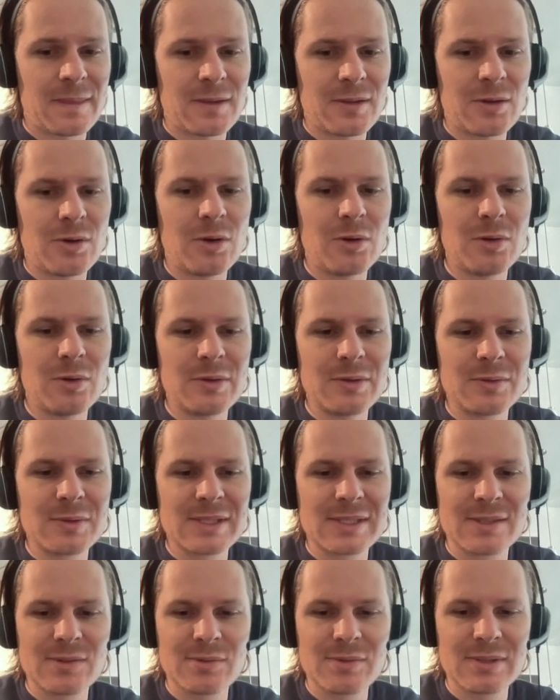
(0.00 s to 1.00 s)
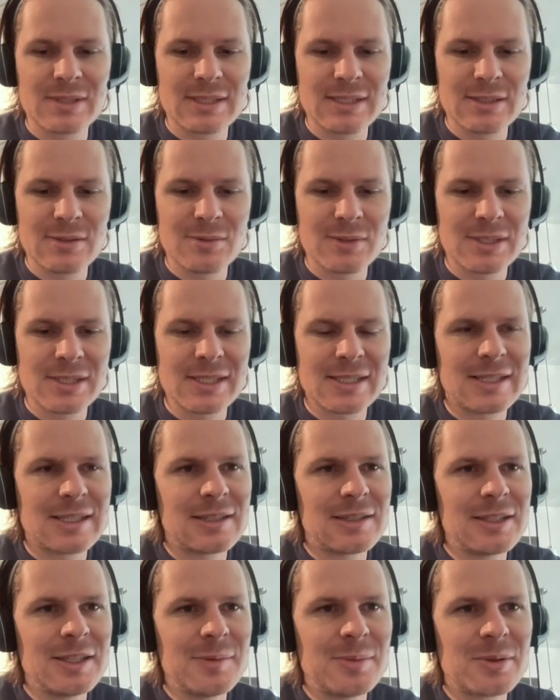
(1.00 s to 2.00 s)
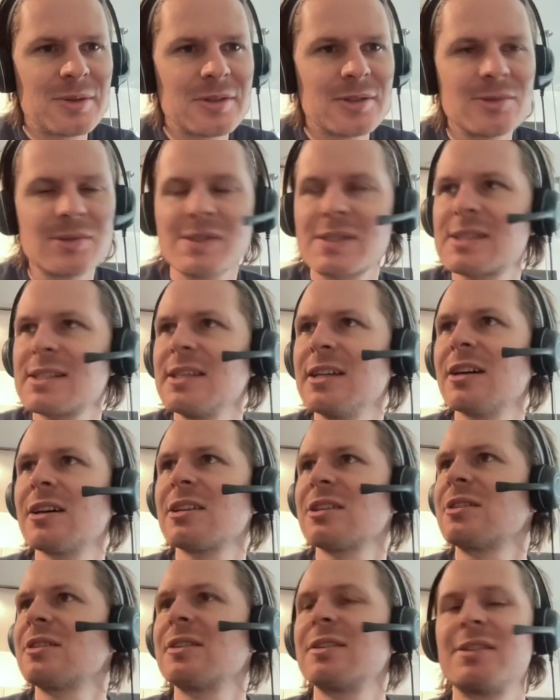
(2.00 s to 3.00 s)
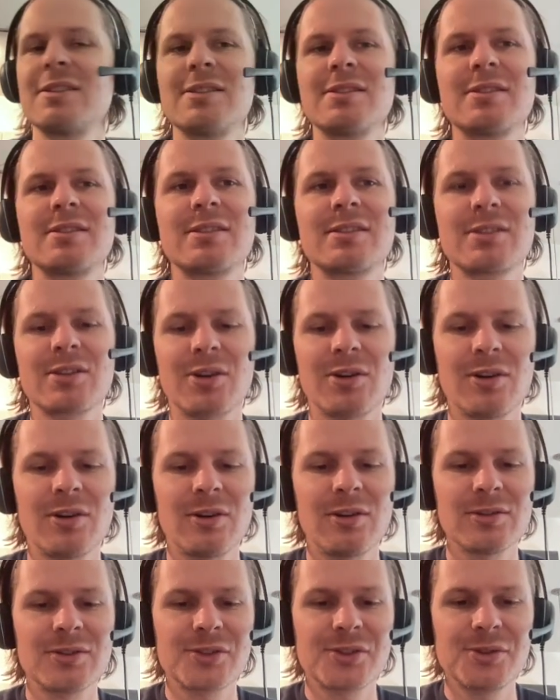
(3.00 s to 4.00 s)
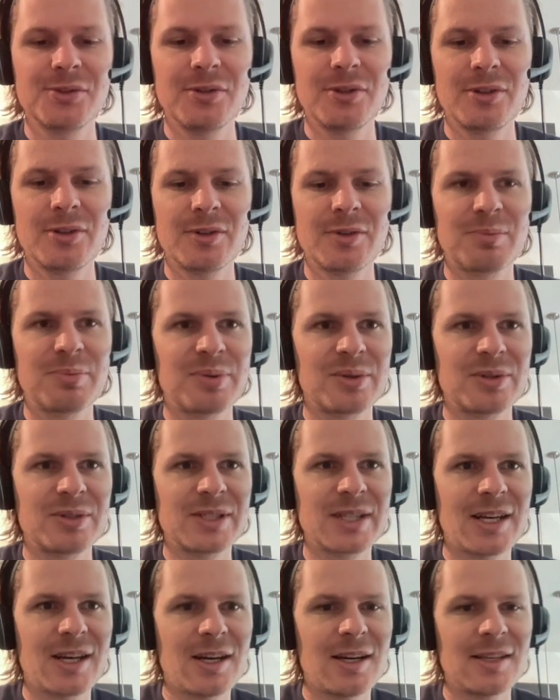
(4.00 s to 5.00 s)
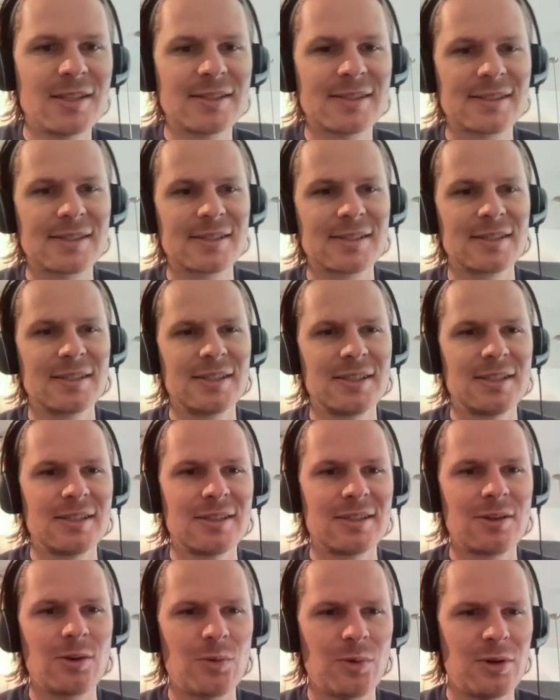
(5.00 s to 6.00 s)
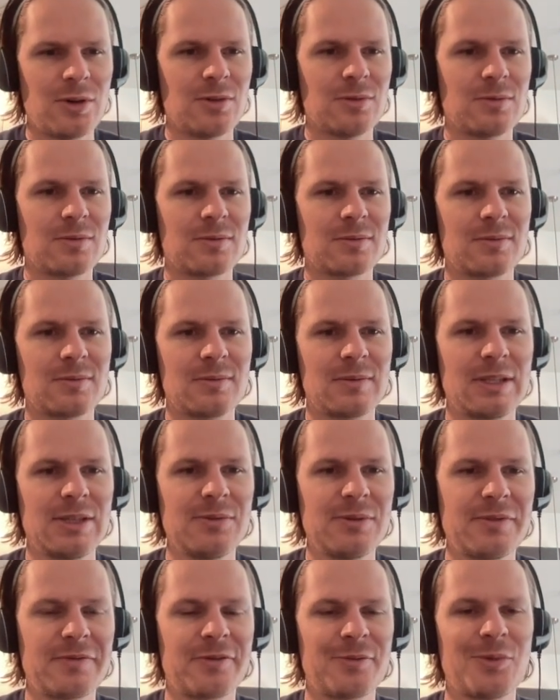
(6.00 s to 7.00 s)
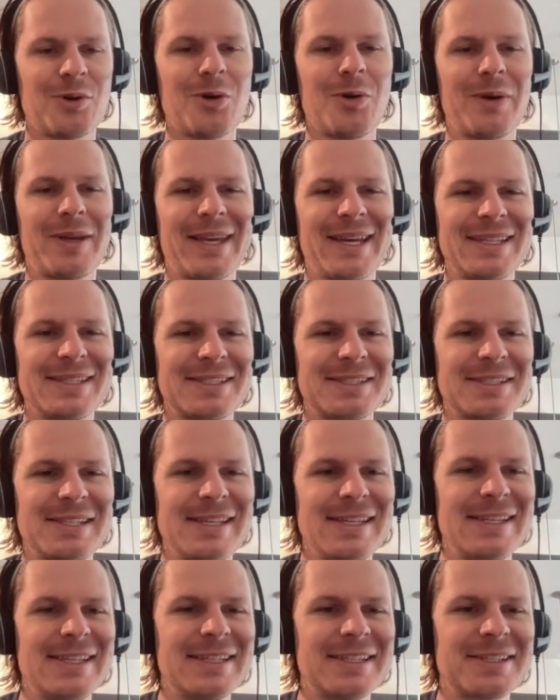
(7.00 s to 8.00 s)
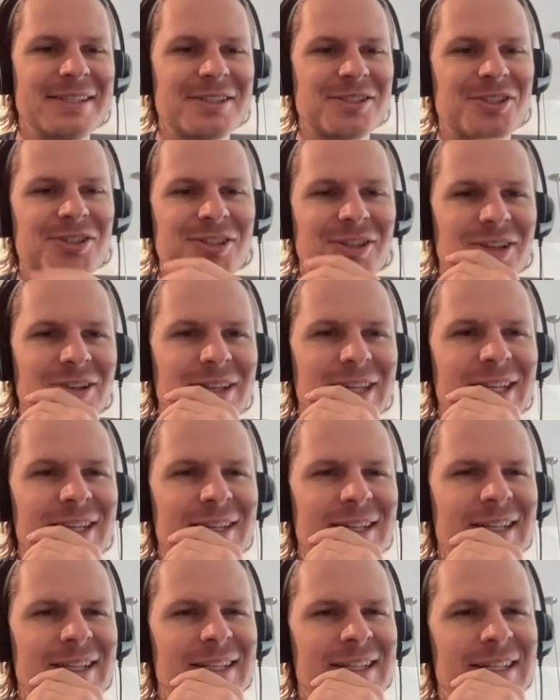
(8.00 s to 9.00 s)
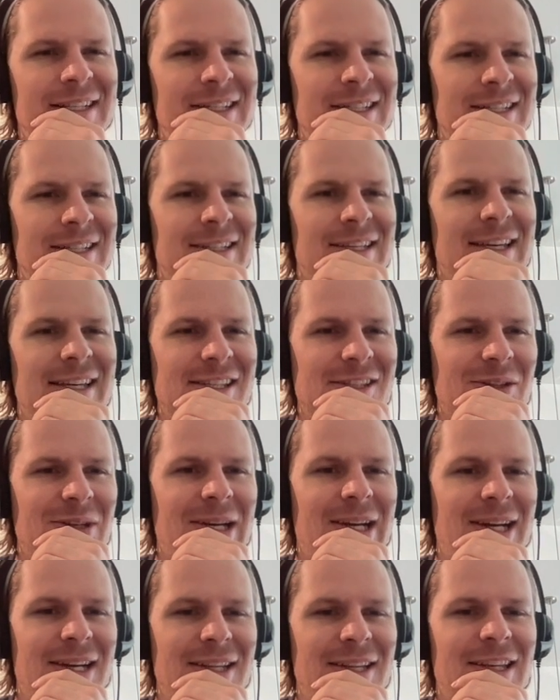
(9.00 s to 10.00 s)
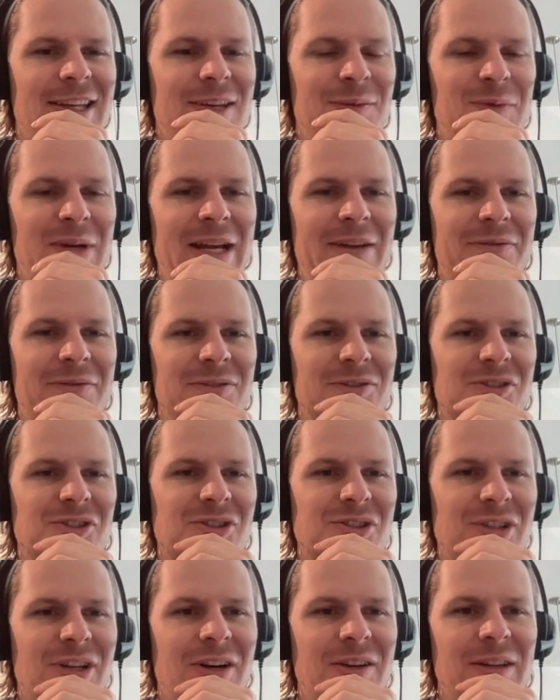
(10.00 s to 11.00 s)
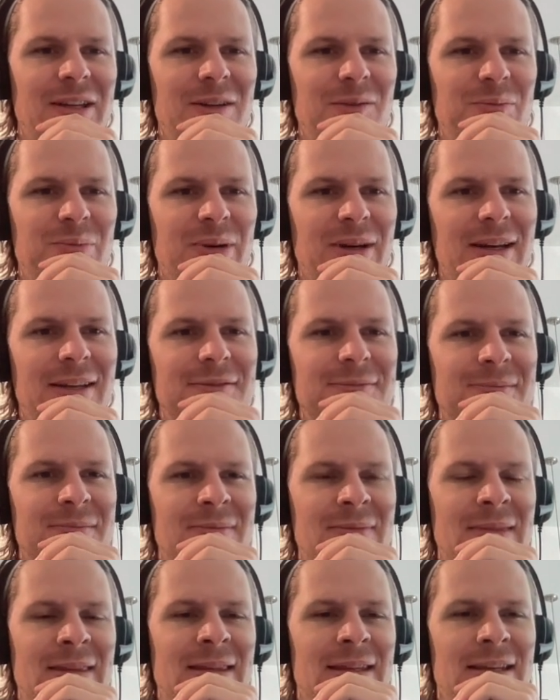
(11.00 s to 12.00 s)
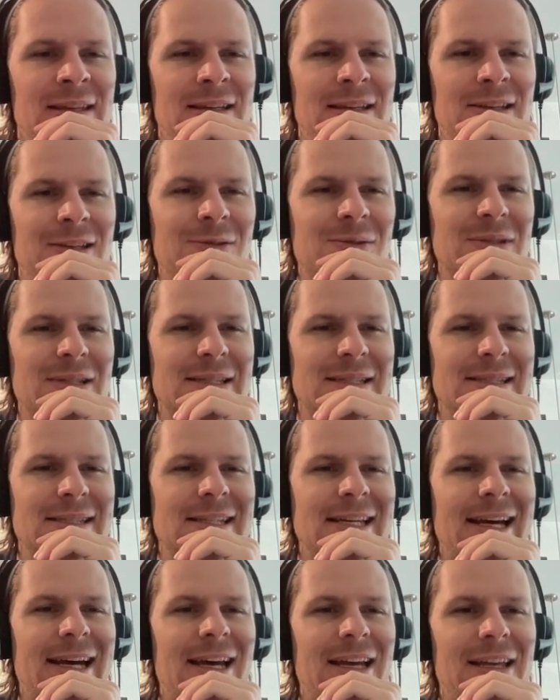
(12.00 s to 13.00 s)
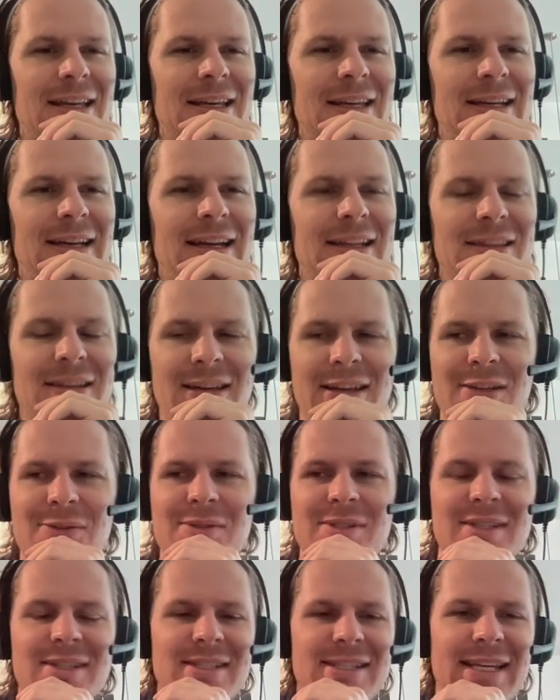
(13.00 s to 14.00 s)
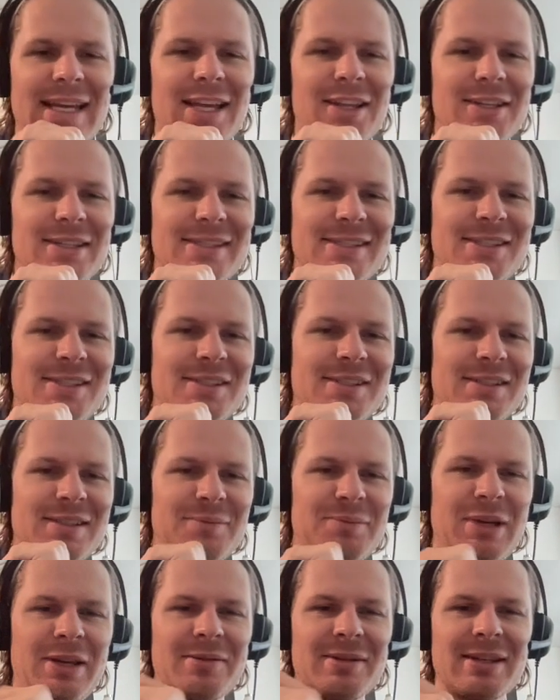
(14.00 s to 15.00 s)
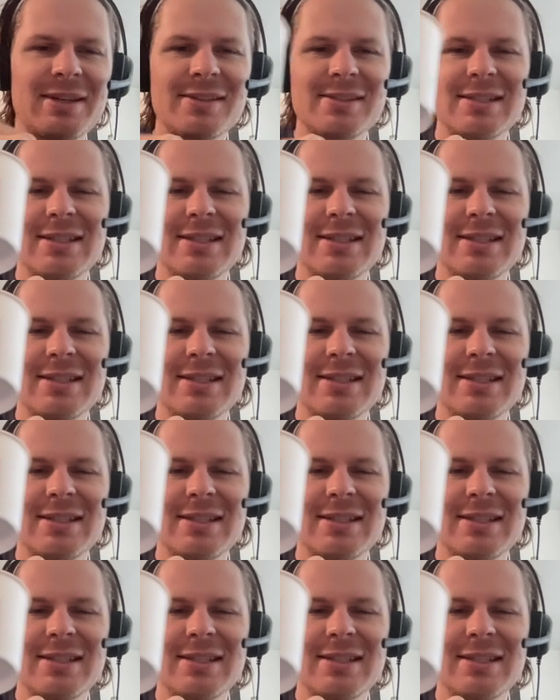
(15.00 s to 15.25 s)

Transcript: Oh, it wasn't Kleber. It was the other tall shooter, Bertans. Oh, whoa, he went from OKC to Charlotte. Okay, so I got him right for Charlotte, but it was I thought he was on Dallas. Maybe that was